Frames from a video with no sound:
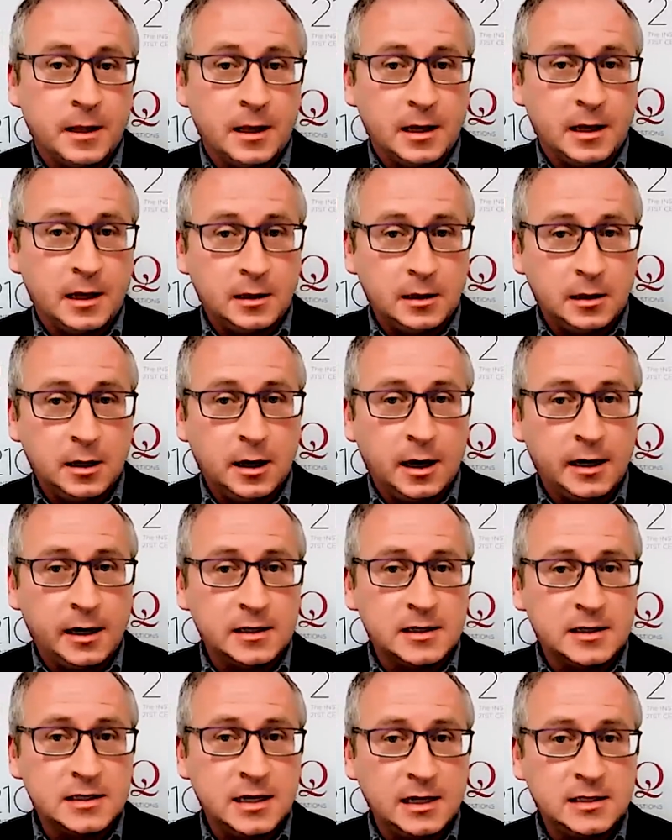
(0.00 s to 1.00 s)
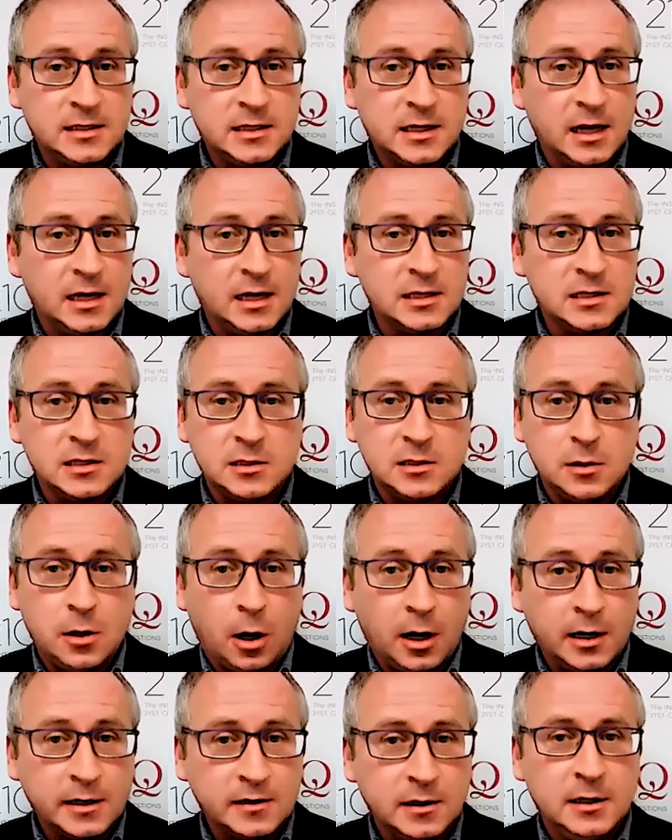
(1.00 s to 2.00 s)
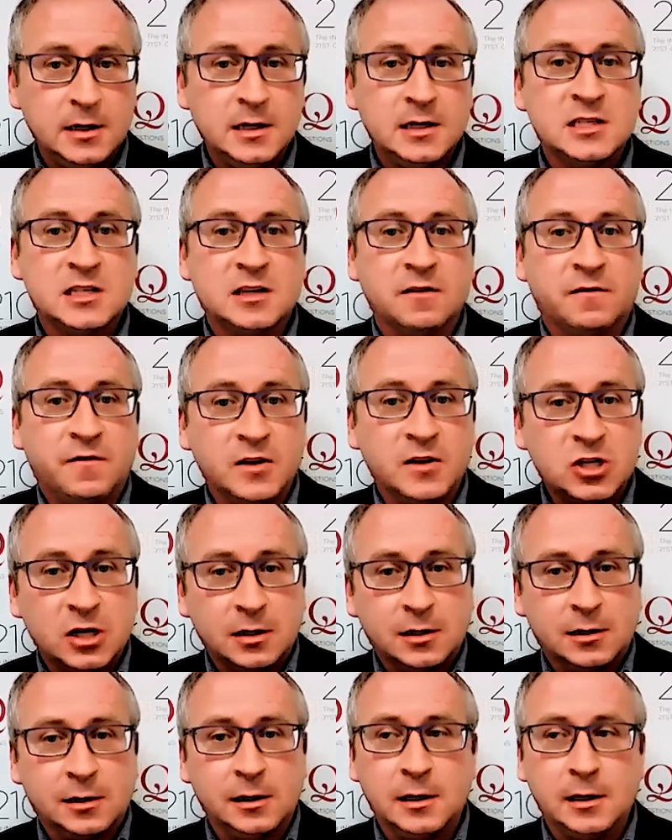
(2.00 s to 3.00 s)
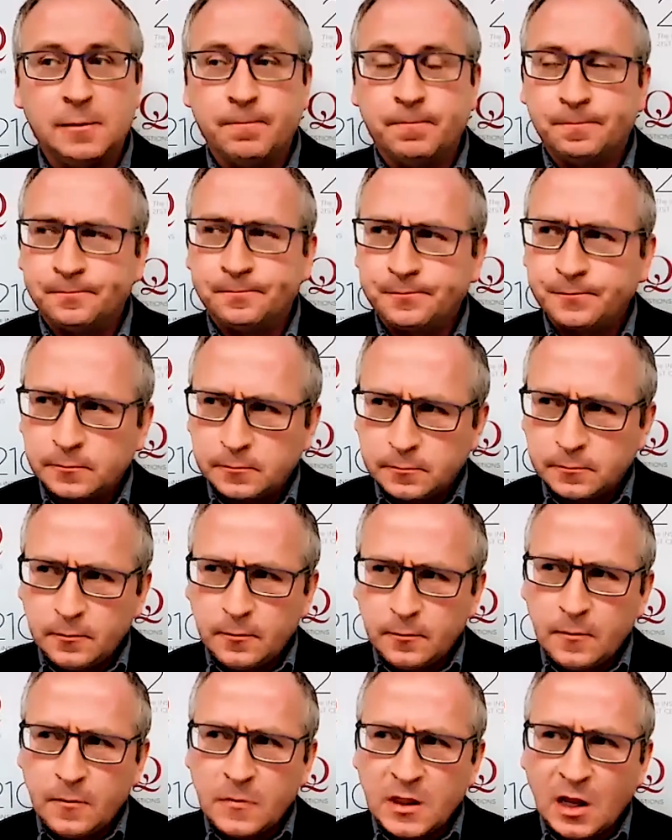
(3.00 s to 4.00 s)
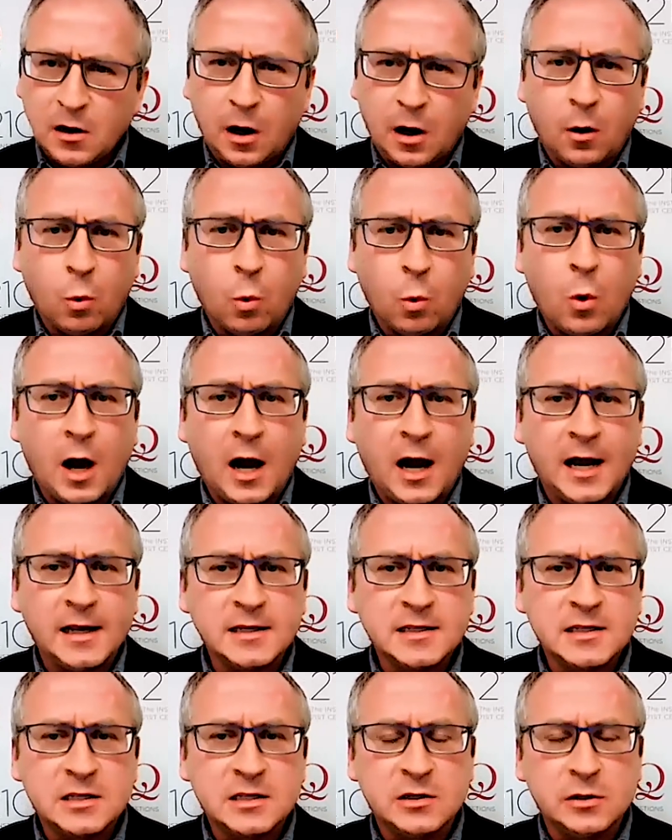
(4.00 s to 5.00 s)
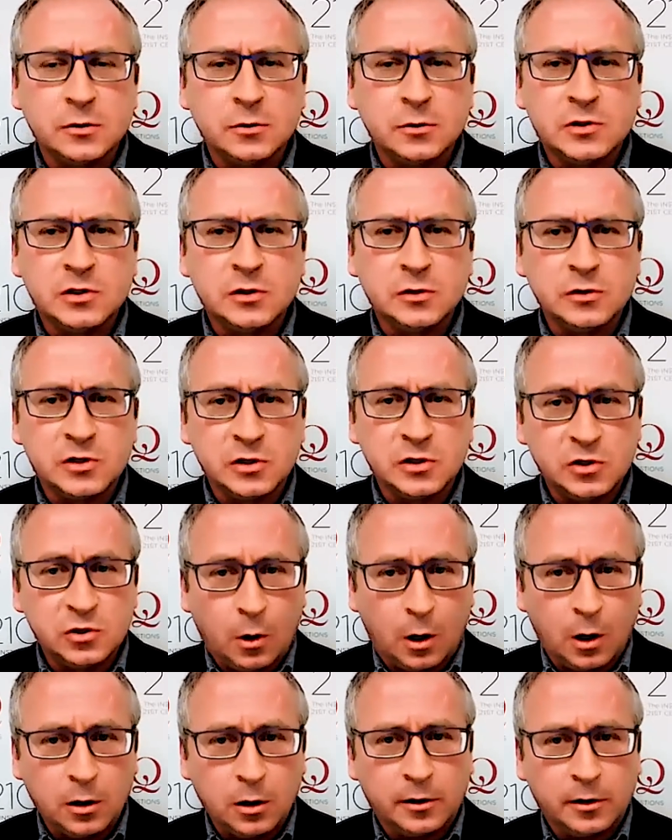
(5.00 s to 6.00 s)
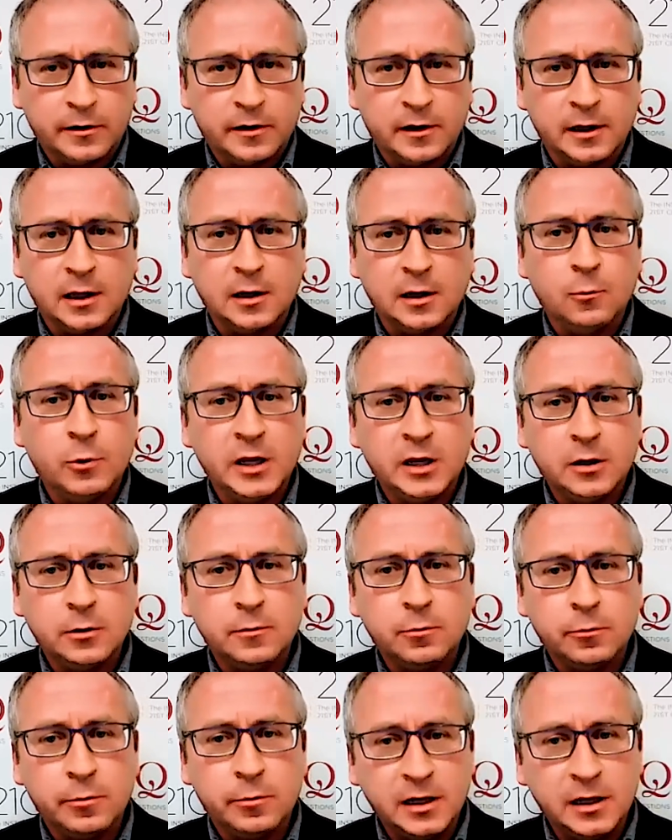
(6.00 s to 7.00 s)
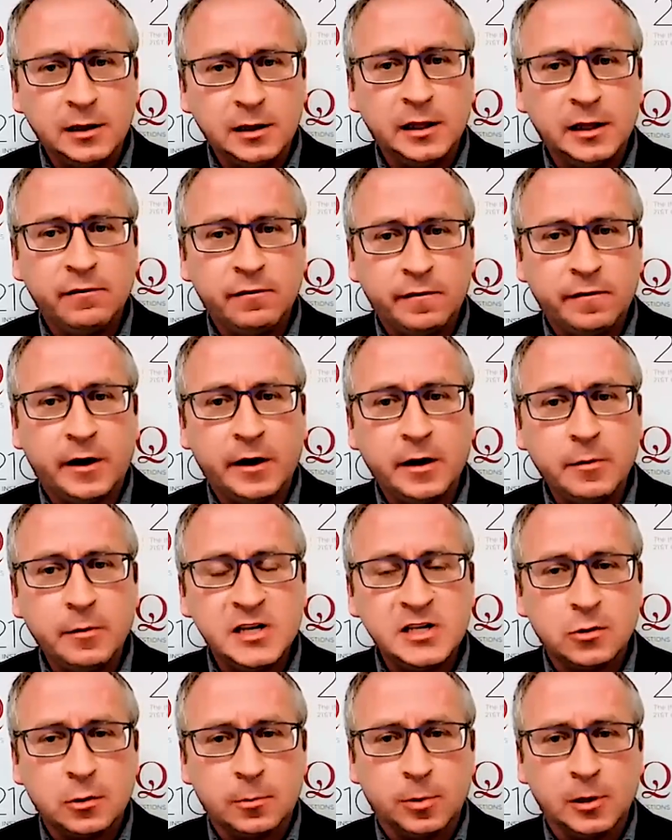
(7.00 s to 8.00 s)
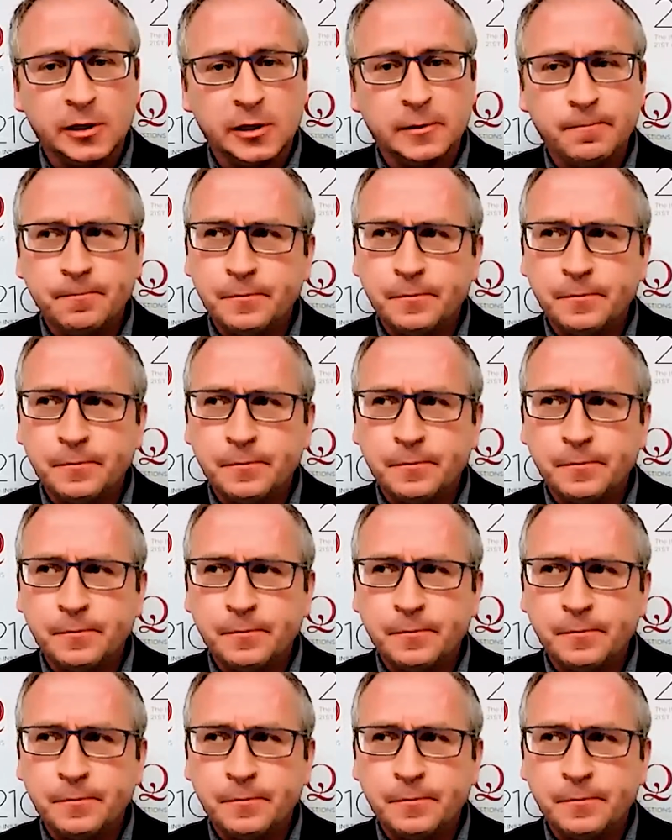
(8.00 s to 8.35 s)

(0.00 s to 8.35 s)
in the United States case, not sufficiently uh, wise to, to, to do all our thinking, we could re- live very miserably.